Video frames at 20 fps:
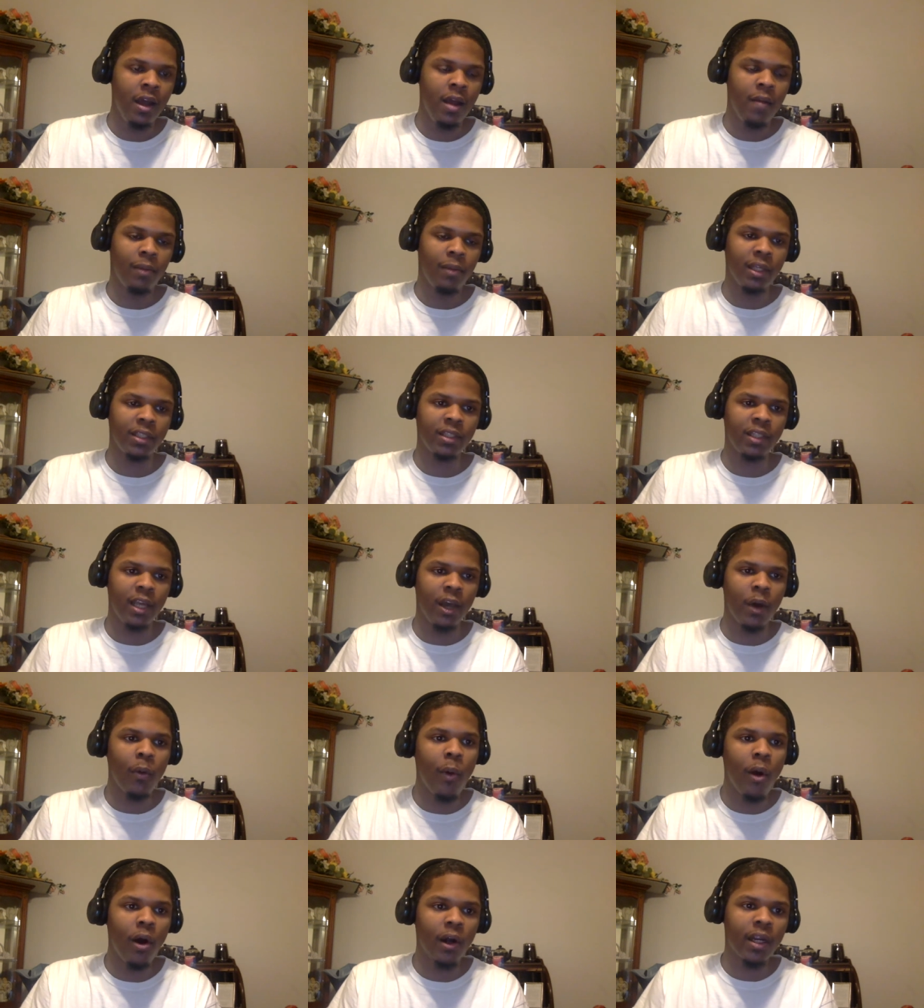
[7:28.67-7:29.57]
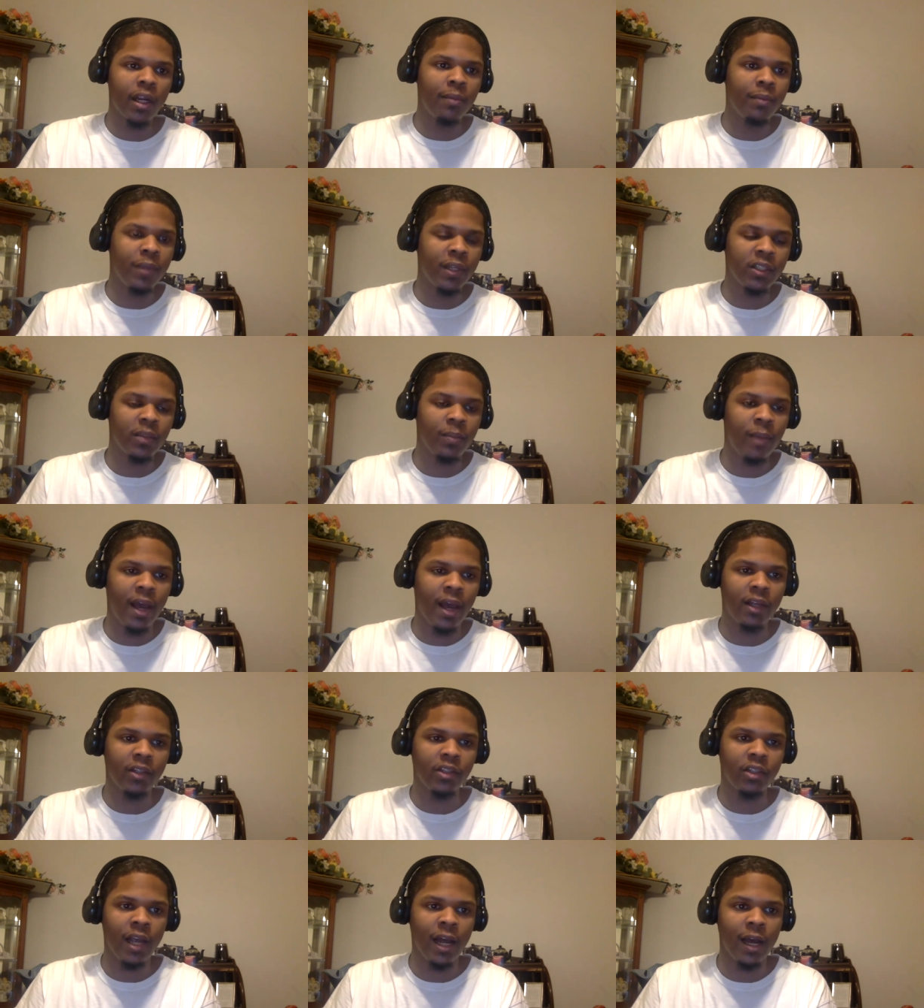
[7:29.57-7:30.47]
Plus, they are walking
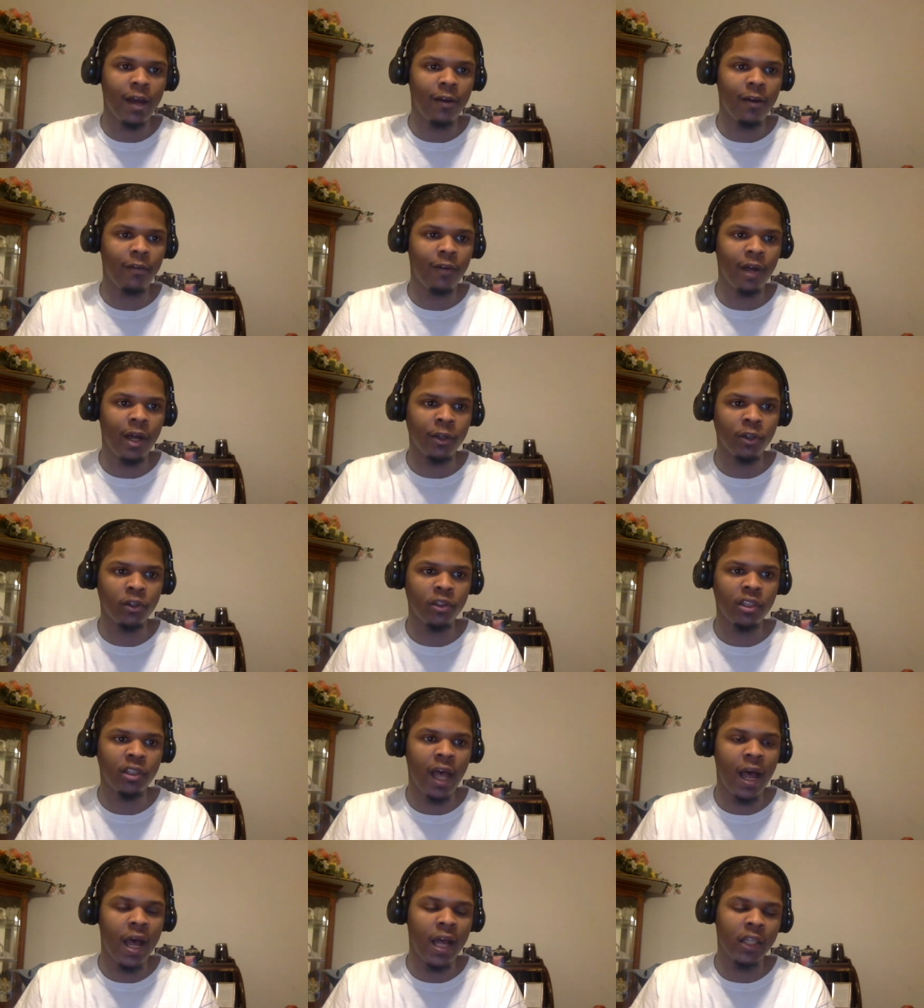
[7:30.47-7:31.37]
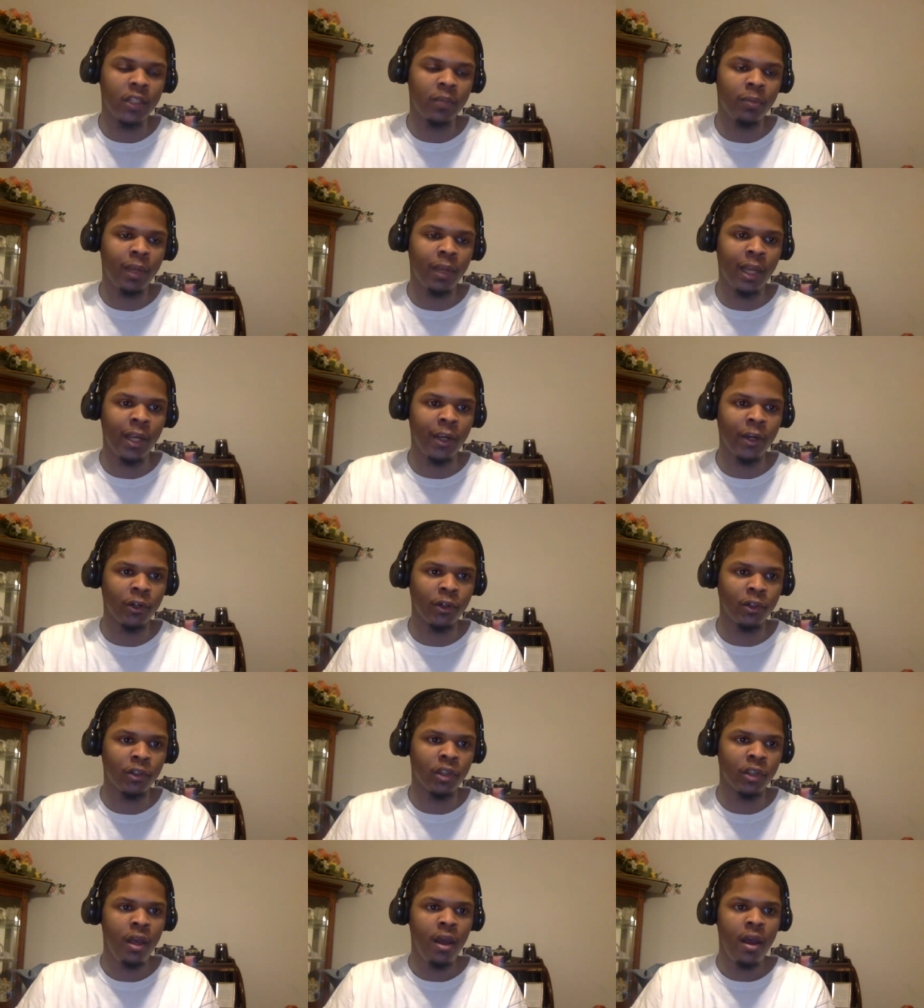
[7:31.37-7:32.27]
mismatch, have undersized
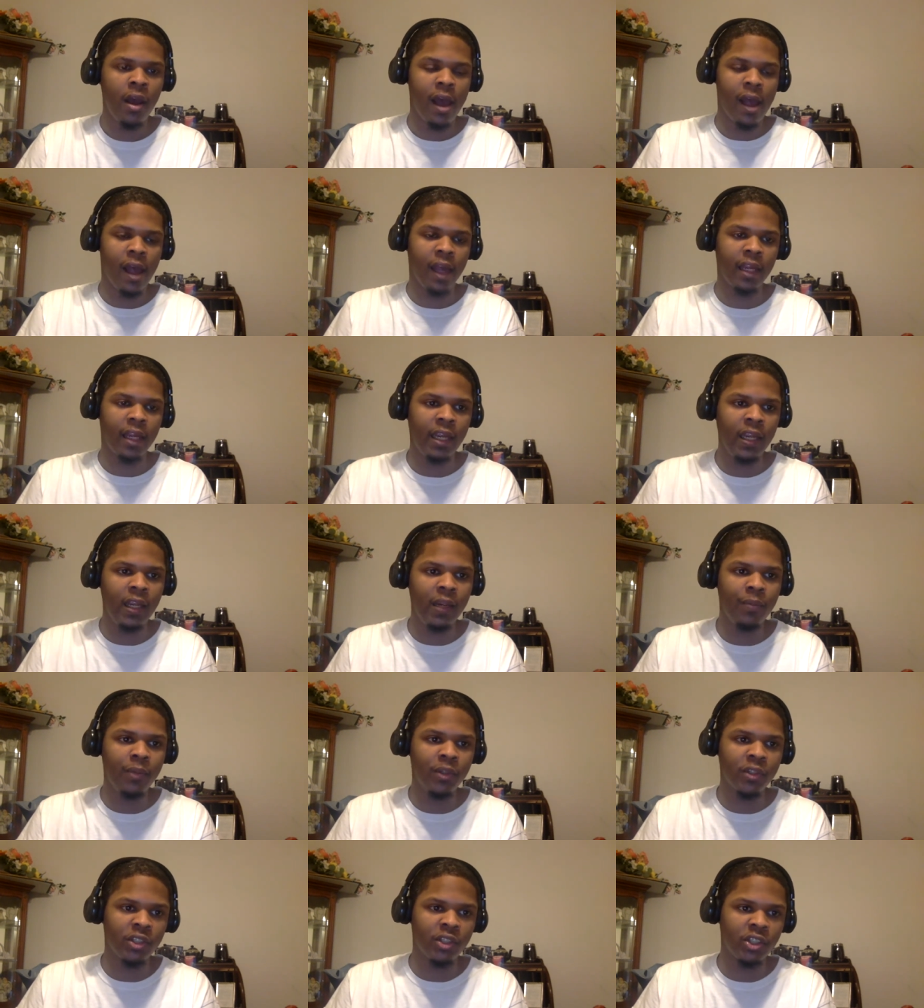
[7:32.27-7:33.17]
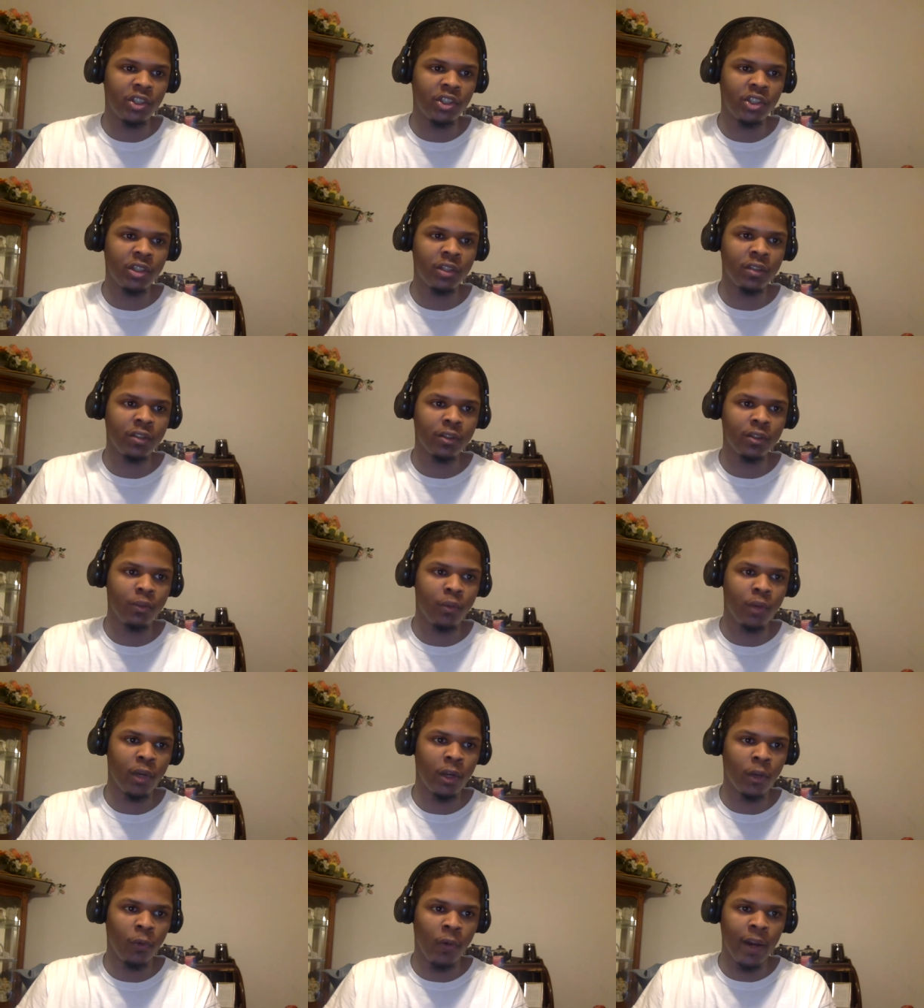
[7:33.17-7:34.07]
players at key positions where
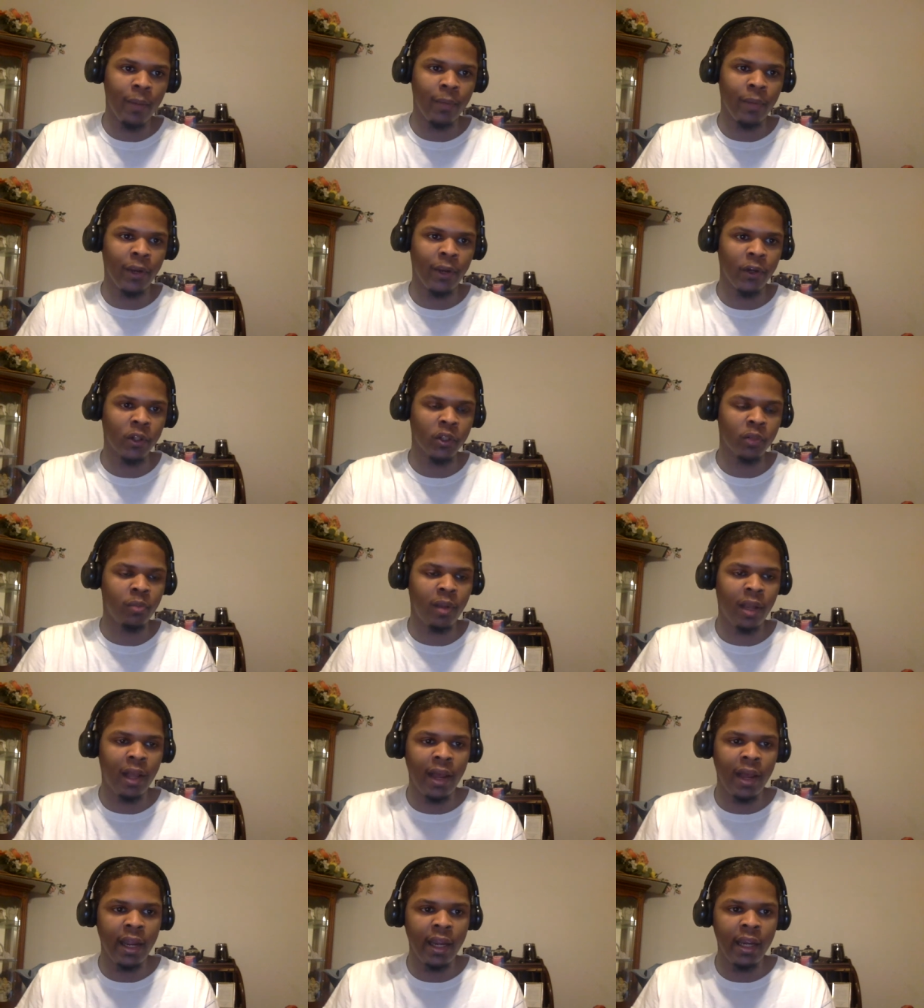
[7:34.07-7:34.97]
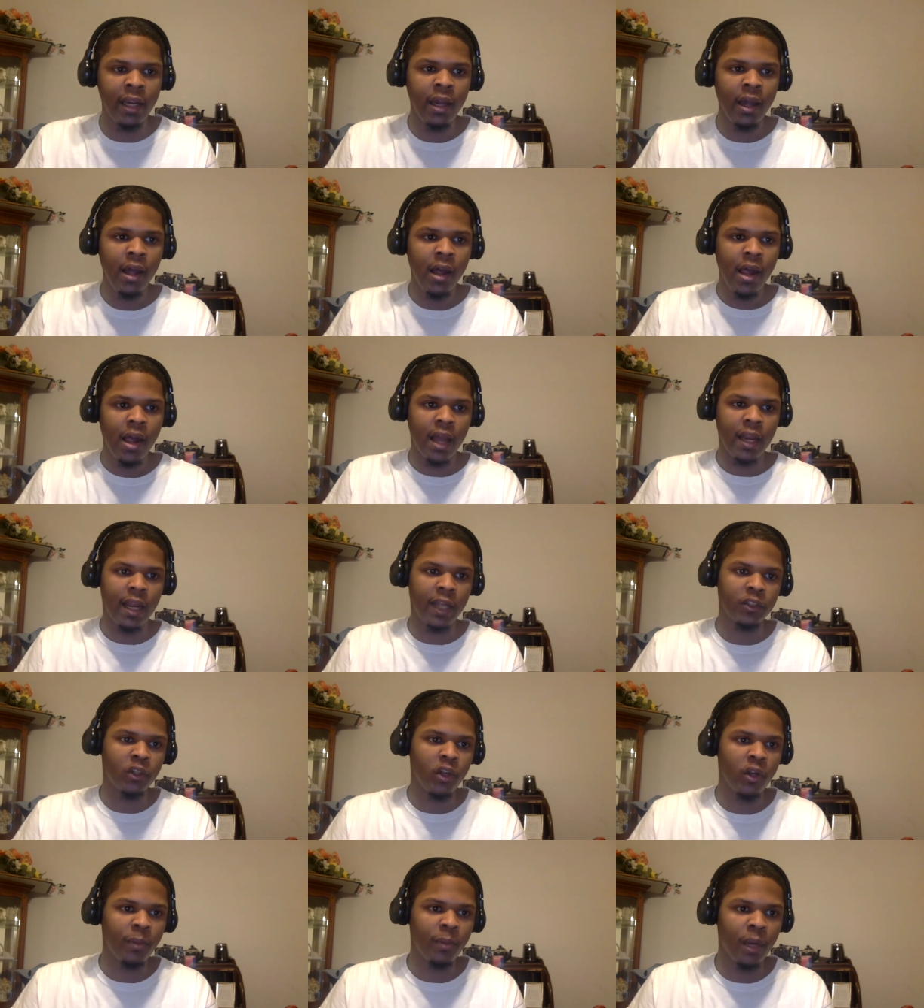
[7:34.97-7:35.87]
the great players play, and that's
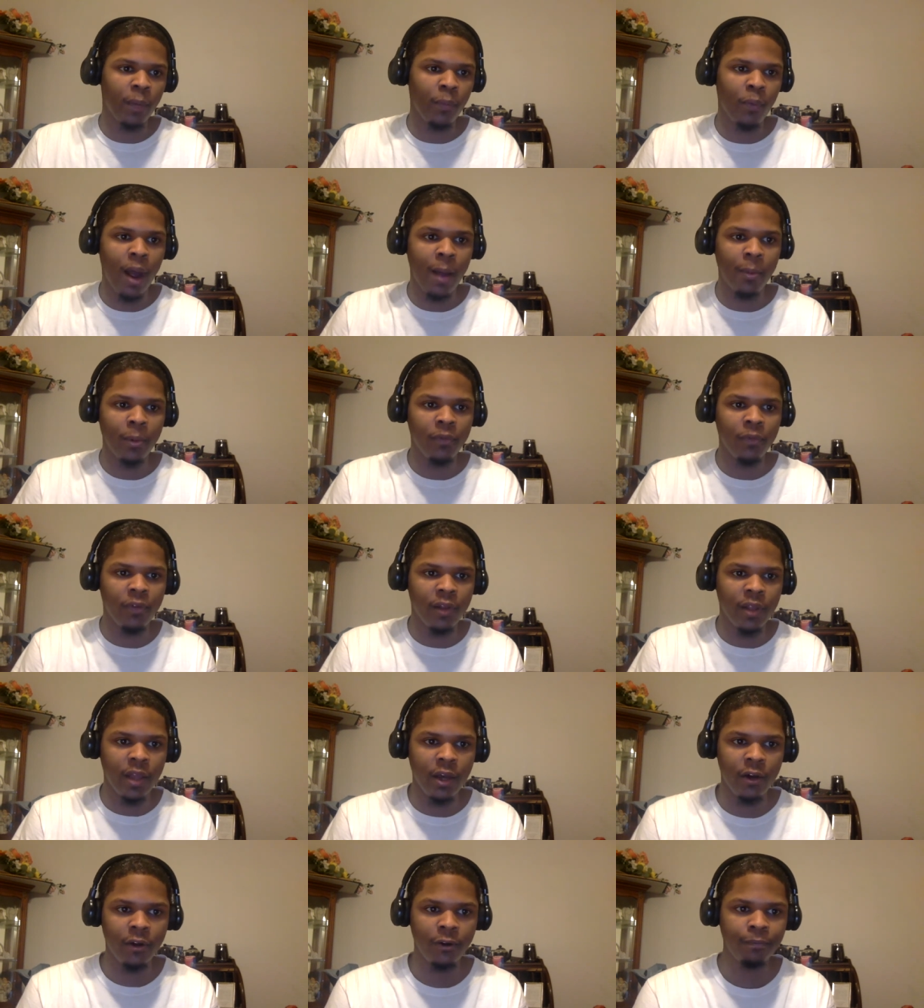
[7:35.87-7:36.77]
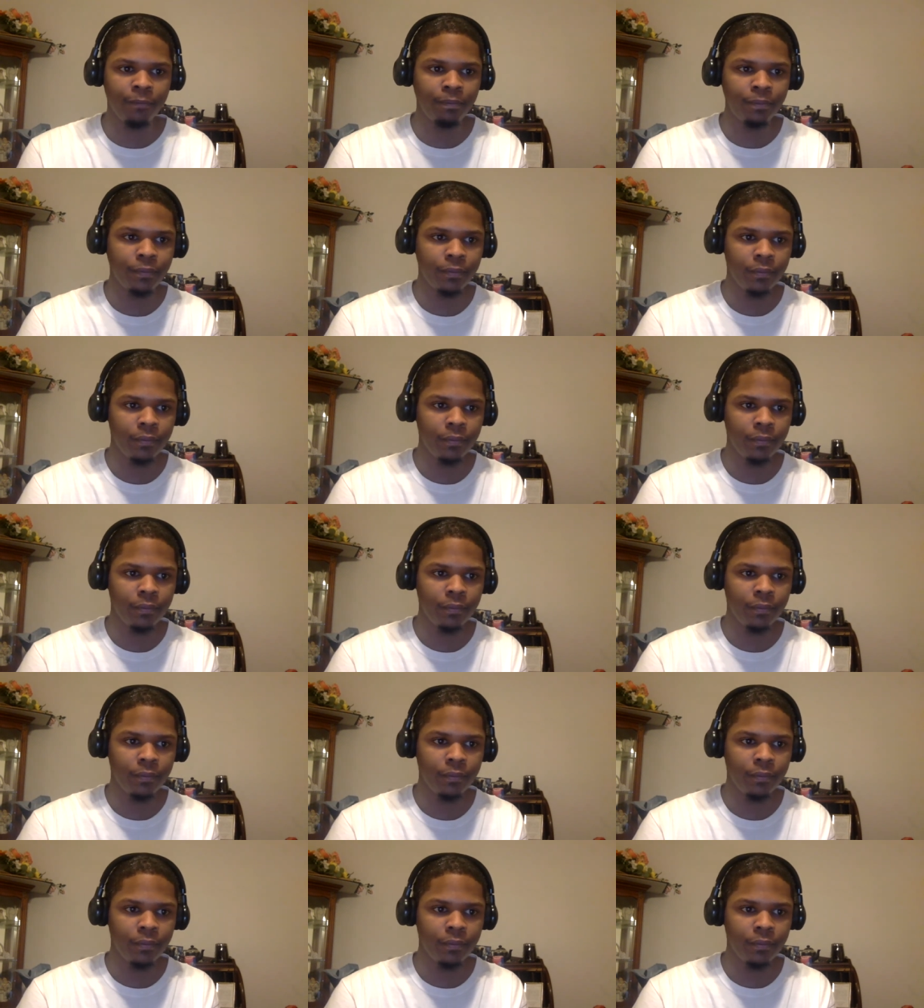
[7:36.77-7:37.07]
going to be a problem for them.